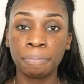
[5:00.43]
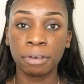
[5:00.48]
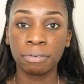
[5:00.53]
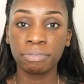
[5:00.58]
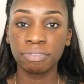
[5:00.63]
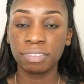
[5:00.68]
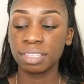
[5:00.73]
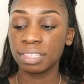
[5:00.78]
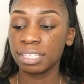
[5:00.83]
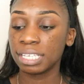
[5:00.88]

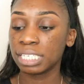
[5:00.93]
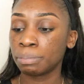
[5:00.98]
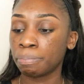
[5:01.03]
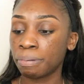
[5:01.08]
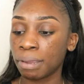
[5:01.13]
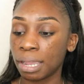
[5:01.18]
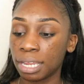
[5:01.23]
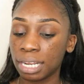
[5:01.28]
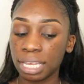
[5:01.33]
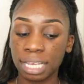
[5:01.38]
both of these
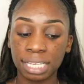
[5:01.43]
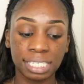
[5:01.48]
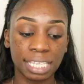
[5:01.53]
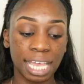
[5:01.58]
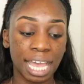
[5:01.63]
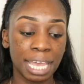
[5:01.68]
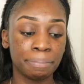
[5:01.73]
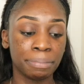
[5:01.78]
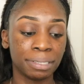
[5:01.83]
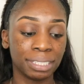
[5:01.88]
products,
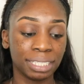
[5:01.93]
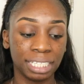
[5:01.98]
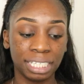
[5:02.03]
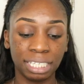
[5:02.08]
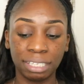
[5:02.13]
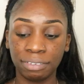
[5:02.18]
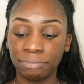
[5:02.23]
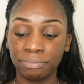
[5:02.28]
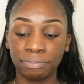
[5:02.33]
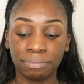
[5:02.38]
I
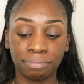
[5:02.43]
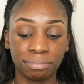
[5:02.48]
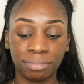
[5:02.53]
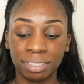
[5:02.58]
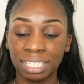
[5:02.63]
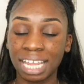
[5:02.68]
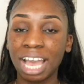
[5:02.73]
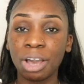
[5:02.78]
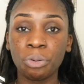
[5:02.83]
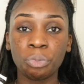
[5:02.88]
believe
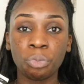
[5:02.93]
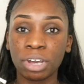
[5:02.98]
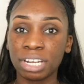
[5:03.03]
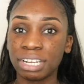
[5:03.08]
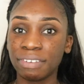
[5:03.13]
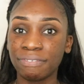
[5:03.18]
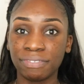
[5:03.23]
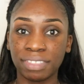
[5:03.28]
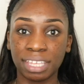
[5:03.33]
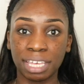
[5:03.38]
not one
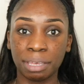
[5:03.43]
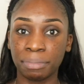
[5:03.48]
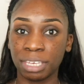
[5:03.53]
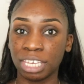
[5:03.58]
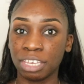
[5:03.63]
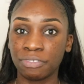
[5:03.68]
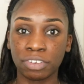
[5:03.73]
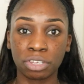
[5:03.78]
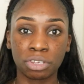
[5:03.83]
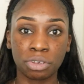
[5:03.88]
of them
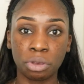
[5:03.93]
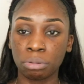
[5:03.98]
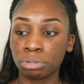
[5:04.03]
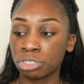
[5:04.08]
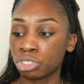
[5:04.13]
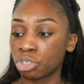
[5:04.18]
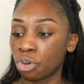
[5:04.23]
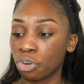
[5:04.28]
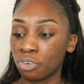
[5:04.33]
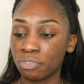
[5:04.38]
even
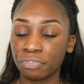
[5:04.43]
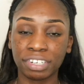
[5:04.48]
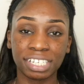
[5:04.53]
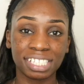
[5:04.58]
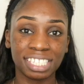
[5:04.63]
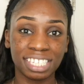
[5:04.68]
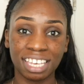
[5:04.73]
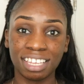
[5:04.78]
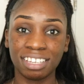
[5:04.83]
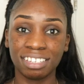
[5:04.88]
goes over
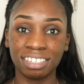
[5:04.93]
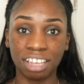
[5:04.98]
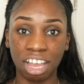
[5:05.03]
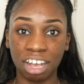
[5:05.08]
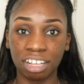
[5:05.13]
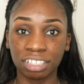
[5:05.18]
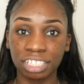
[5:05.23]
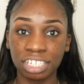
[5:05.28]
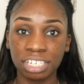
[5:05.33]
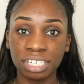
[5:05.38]

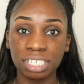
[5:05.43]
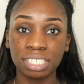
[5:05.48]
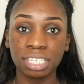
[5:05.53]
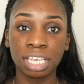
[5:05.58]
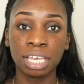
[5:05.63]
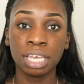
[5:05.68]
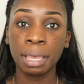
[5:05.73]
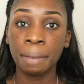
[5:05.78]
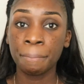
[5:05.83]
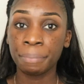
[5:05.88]

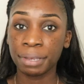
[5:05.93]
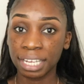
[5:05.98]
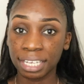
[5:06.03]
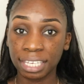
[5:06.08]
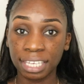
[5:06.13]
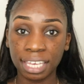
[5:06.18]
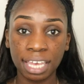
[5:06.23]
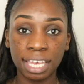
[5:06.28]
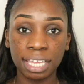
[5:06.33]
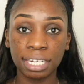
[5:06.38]
$10. But
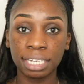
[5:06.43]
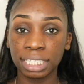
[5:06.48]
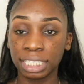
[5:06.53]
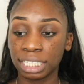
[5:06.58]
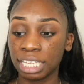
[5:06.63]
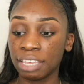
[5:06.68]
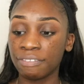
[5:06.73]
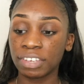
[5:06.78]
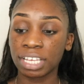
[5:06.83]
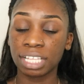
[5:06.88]
again,
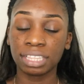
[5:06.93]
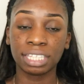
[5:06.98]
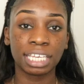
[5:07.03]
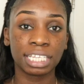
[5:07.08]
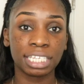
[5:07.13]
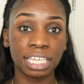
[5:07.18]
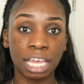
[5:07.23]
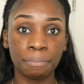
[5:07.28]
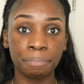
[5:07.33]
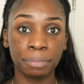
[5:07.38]
leaving a
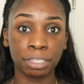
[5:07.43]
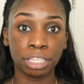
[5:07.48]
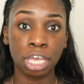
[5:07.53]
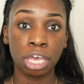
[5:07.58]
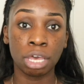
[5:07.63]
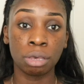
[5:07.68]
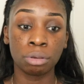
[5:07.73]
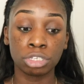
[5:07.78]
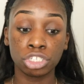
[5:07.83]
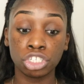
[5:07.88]
link down
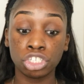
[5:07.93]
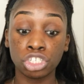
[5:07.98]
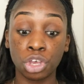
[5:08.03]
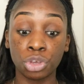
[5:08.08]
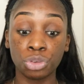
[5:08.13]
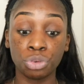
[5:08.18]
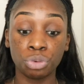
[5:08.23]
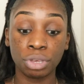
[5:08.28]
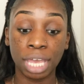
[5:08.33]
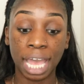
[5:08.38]
below so
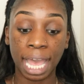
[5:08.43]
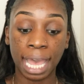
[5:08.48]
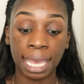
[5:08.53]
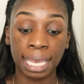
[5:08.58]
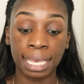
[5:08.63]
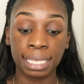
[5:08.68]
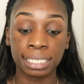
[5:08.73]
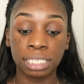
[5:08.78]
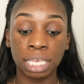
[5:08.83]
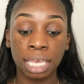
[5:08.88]
you
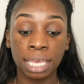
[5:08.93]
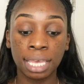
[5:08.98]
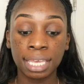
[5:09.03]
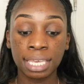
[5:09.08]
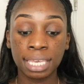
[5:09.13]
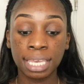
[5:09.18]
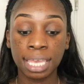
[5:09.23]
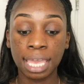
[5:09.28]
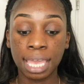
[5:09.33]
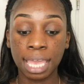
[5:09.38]
guys
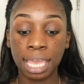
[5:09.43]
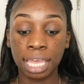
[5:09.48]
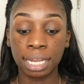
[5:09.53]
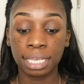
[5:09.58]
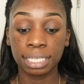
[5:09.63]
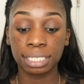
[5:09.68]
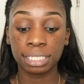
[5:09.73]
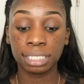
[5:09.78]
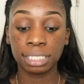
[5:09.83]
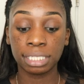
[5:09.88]

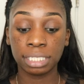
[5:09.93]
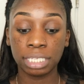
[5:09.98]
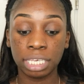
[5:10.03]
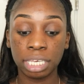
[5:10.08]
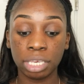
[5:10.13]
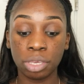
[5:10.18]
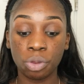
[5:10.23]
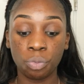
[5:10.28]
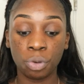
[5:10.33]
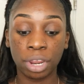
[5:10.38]
can
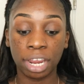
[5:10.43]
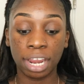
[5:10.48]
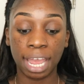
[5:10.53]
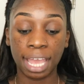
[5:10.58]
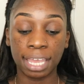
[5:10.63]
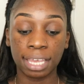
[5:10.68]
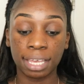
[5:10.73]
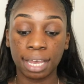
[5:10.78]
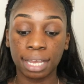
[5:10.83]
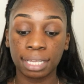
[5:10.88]
see where
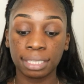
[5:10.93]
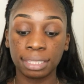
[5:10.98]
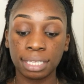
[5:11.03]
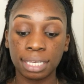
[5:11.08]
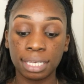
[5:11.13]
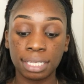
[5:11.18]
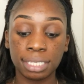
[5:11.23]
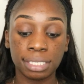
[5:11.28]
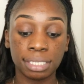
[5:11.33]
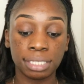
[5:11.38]
I got
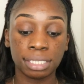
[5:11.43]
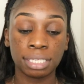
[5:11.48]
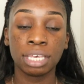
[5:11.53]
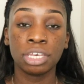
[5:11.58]
this.